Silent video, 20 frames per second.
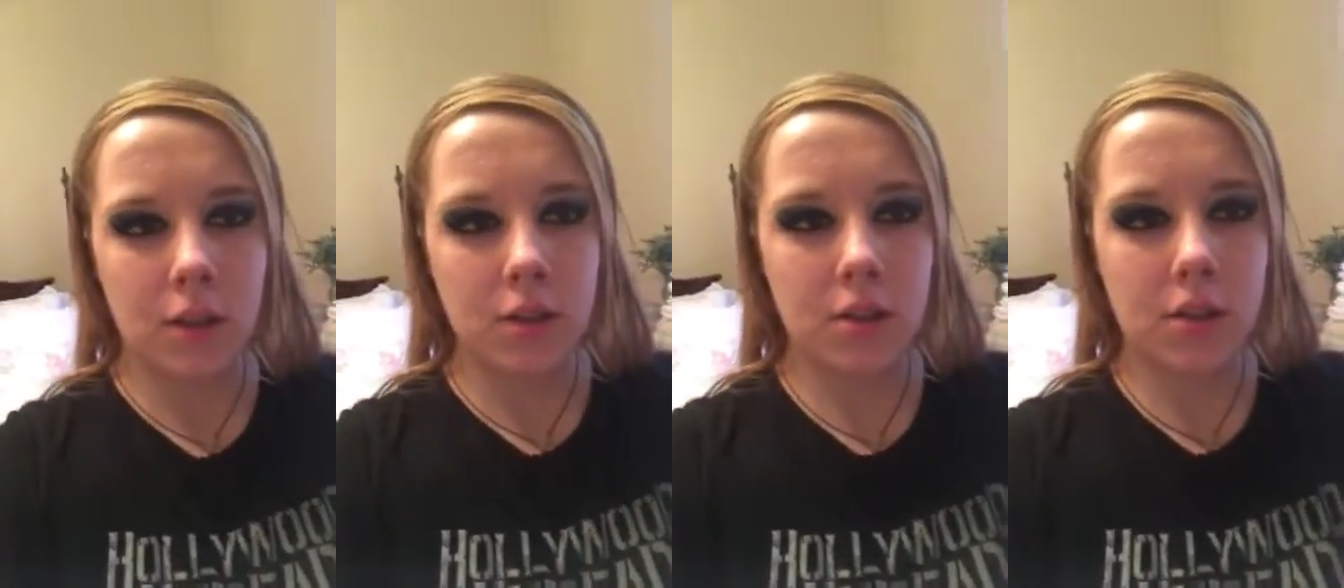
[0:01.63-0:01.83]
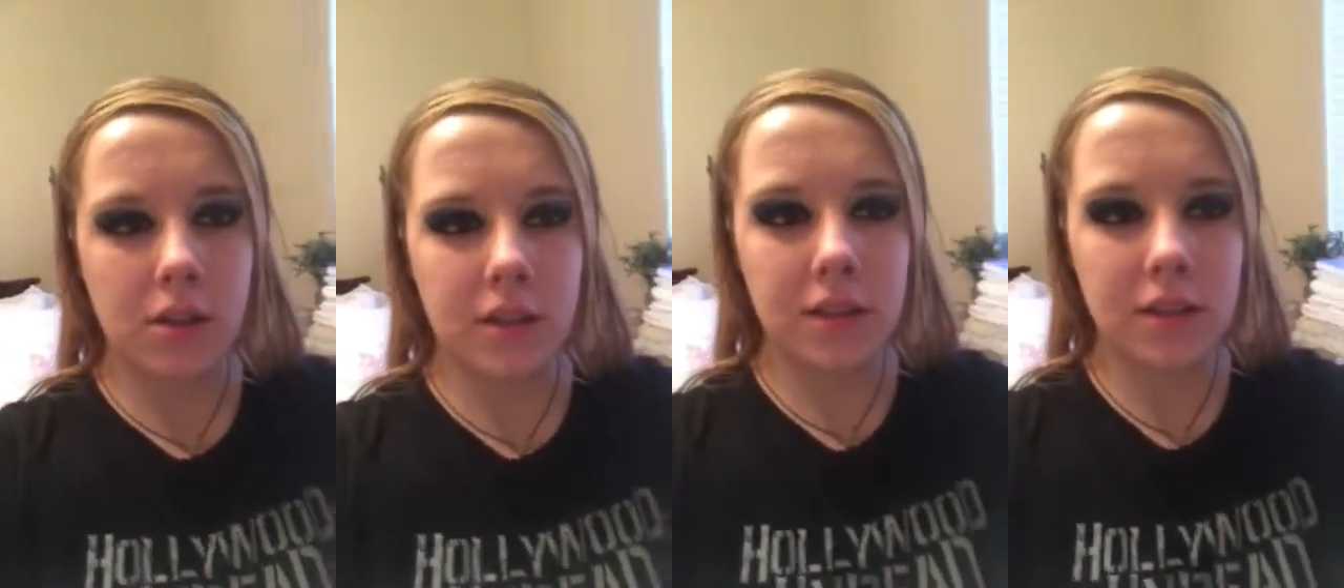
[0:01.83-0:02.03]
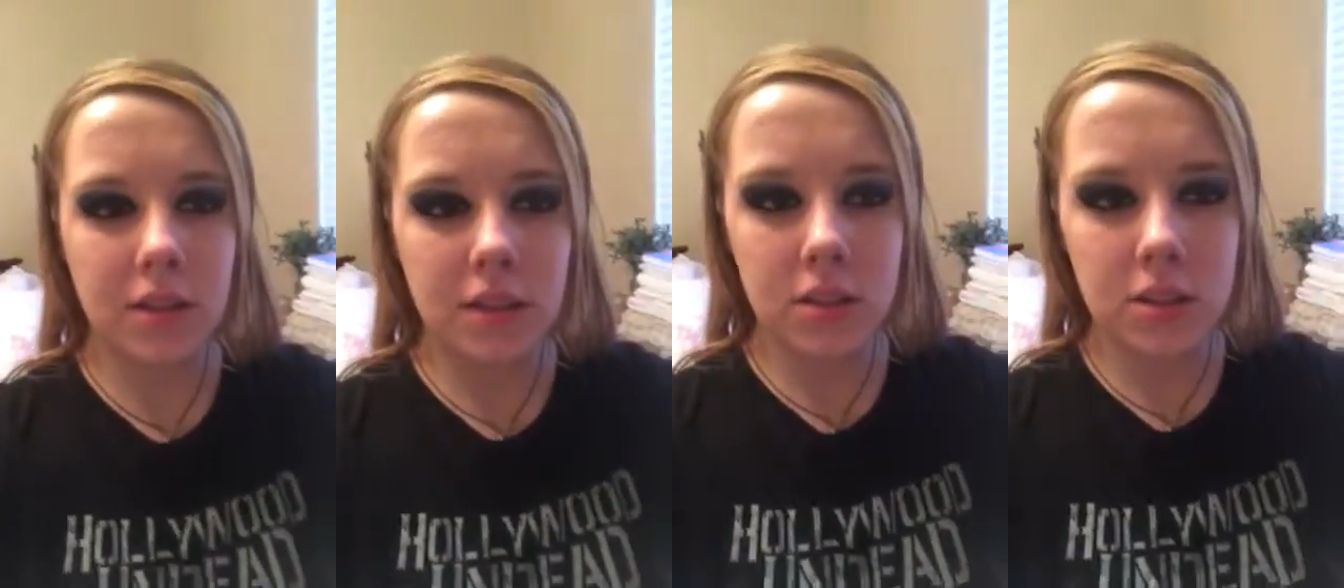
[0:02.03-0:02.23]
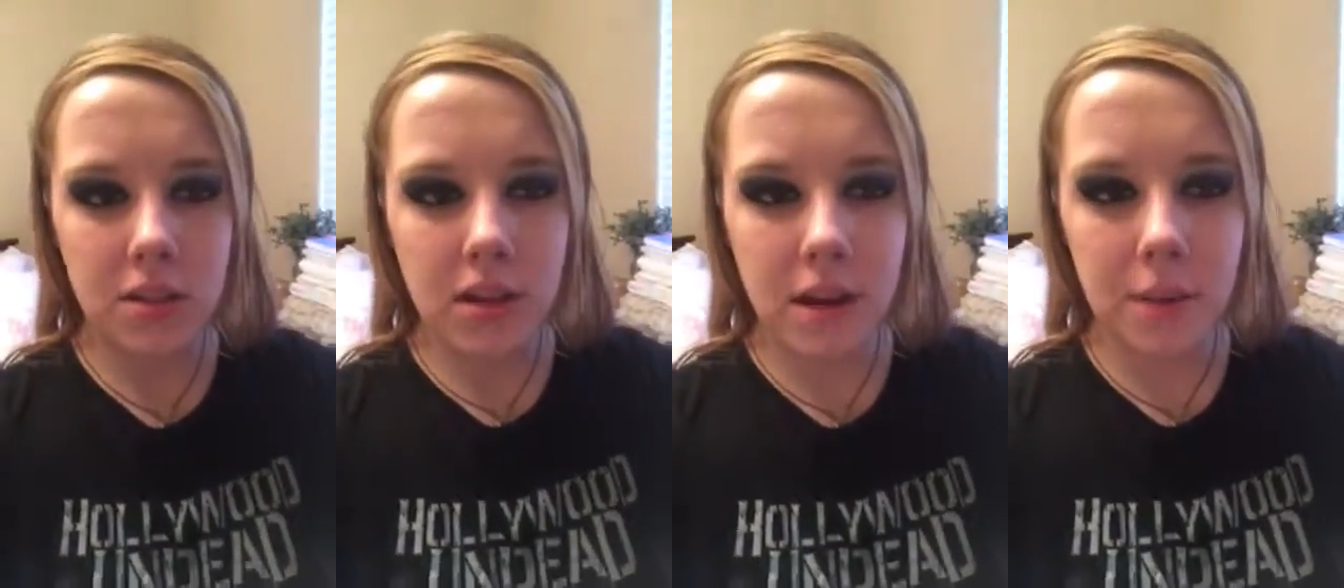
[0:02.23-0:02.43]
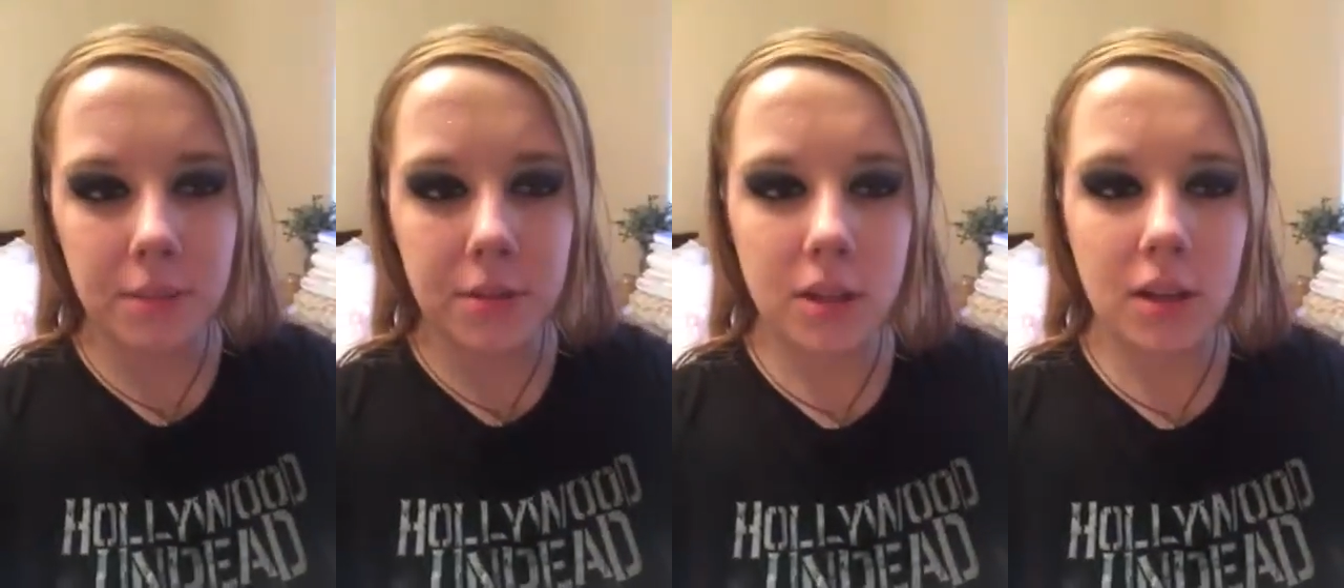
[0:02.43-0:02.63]
During this
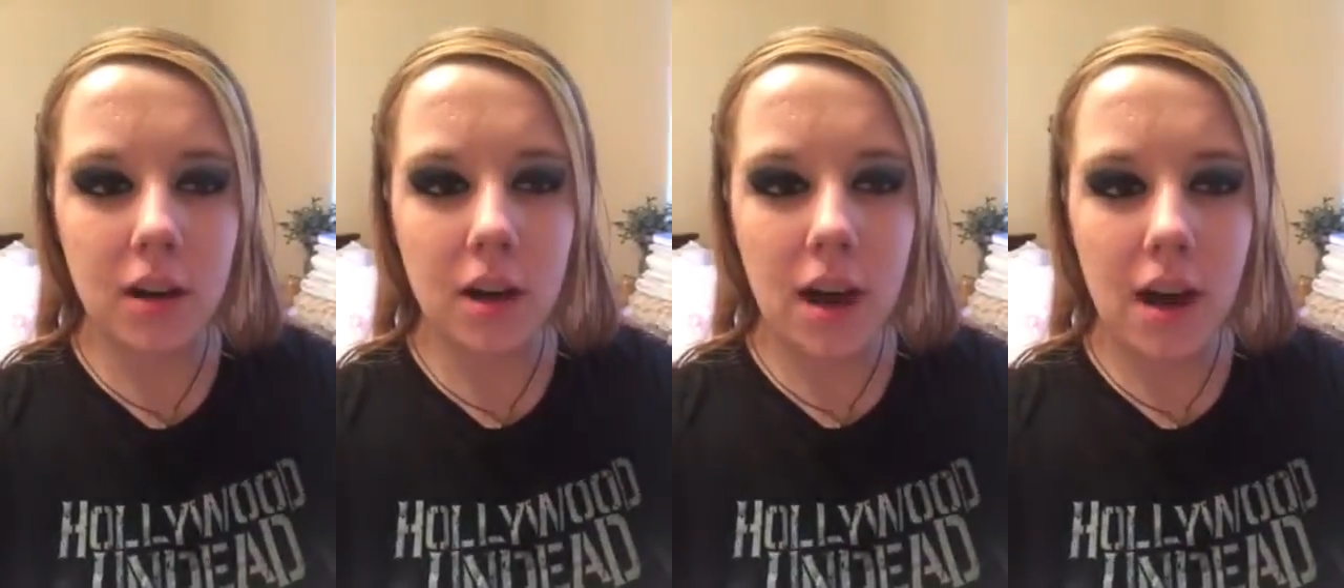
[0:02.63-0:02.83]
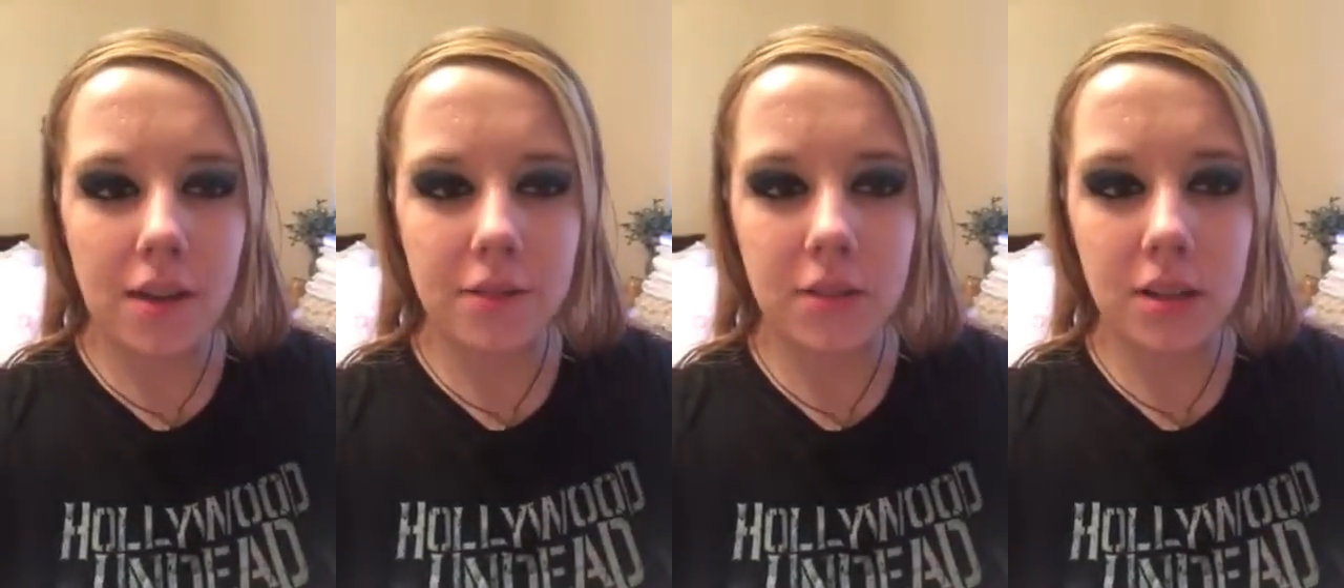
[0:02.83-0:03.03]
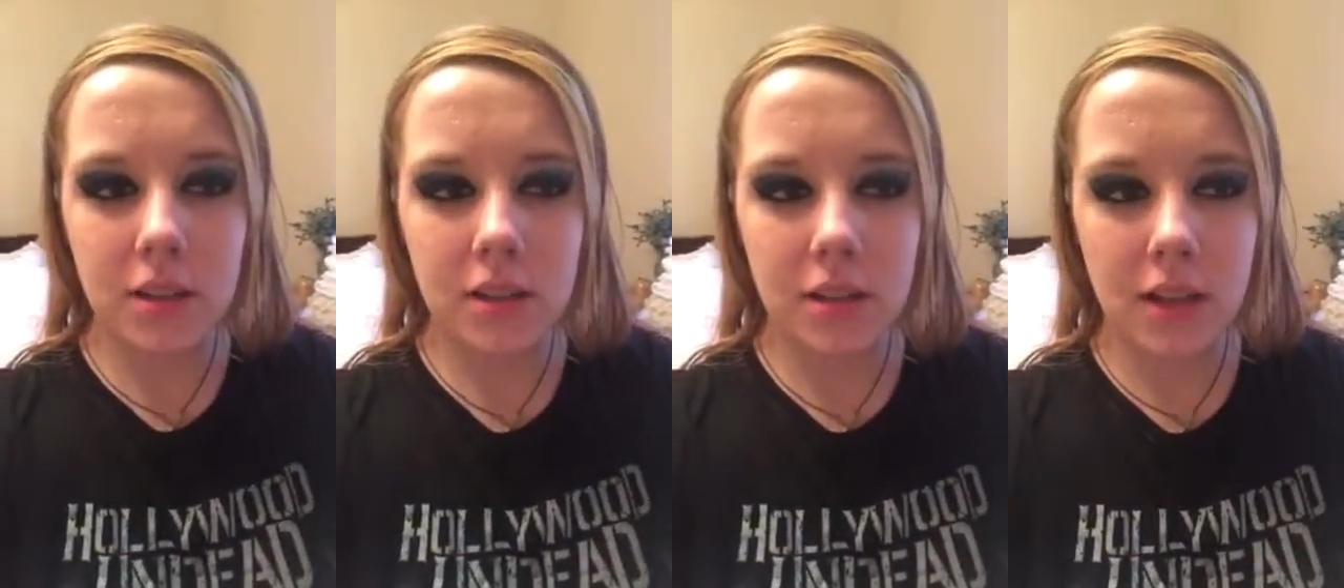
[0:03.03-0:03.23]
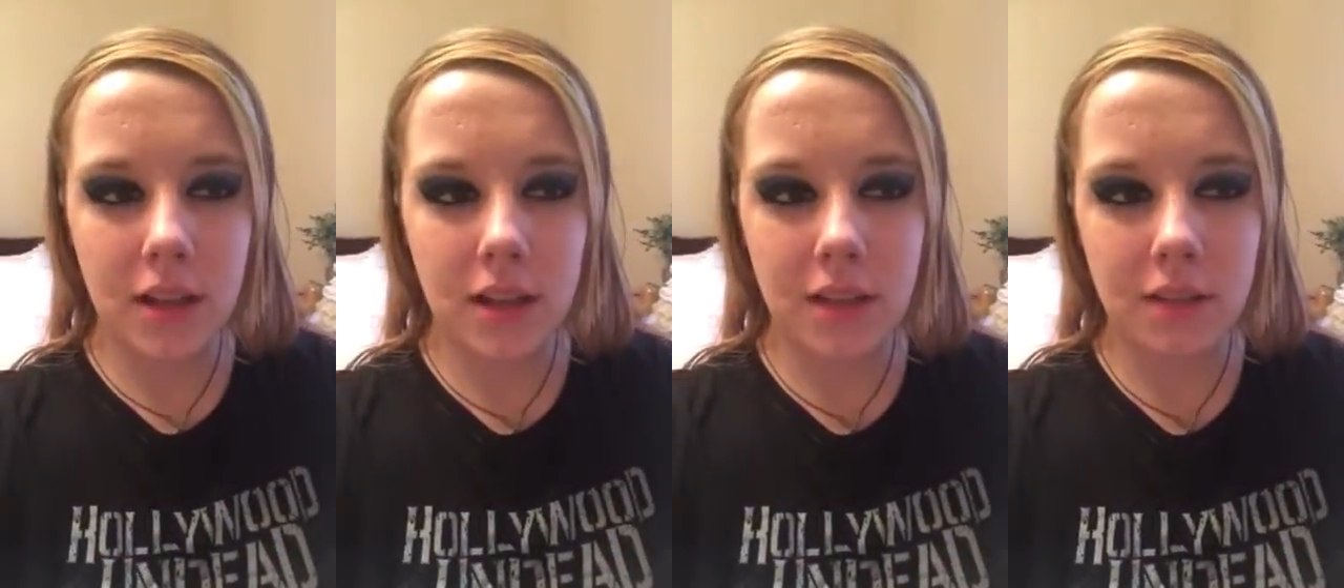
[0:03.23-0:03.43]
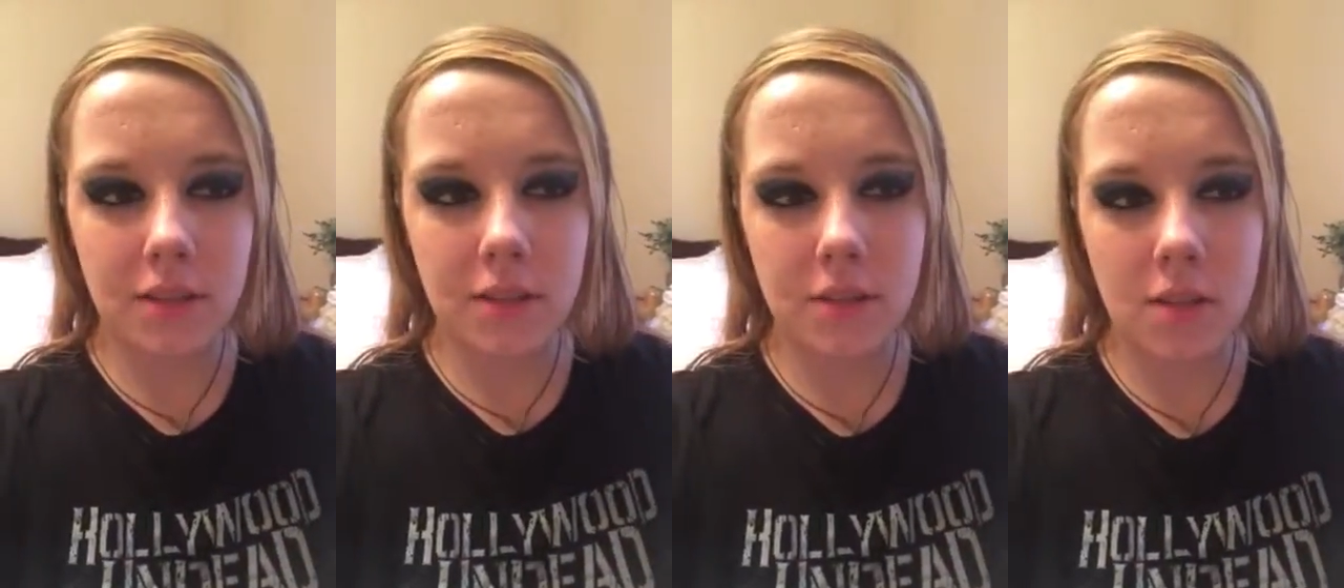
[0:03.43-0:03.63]
chapter, I have to
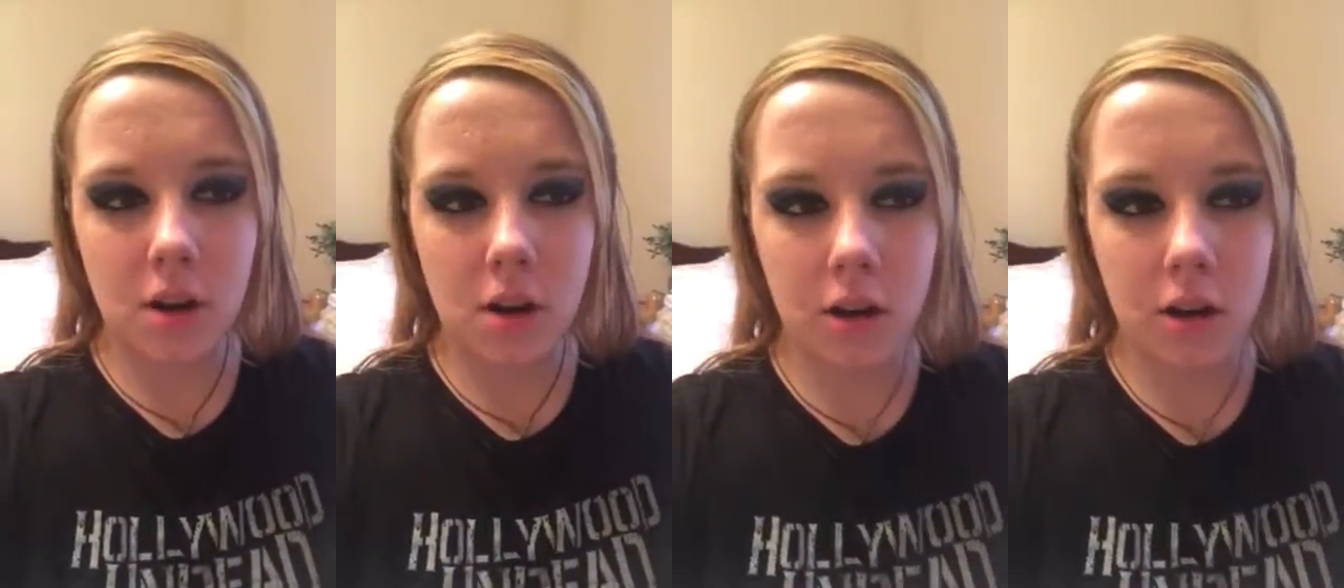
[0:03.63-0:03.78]
say that the